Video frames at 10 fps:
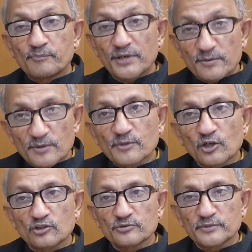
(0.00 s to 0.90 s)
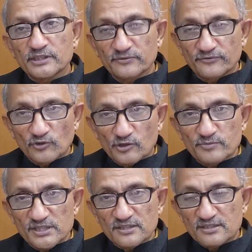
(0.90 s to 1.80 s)
premium economy, if
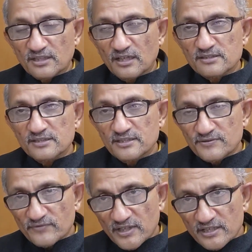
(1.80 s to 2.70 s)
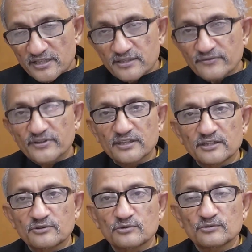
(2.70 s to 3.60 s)
not business class. It's very
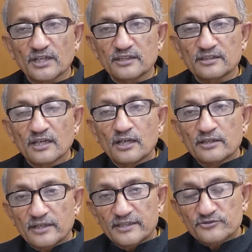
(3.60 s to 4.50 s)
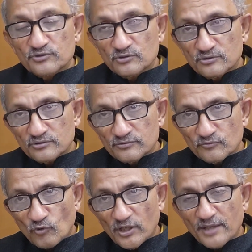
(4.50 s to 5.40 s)
difficult to do that. Right, so
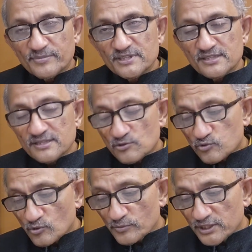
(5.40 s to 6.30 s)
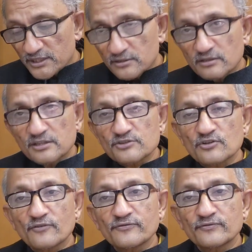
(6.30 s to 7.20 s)
what happens is so many
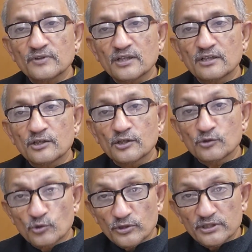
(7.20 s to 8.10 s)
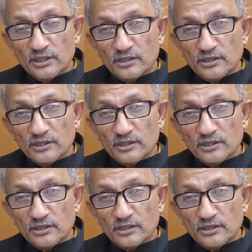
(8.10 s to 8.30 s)
years of good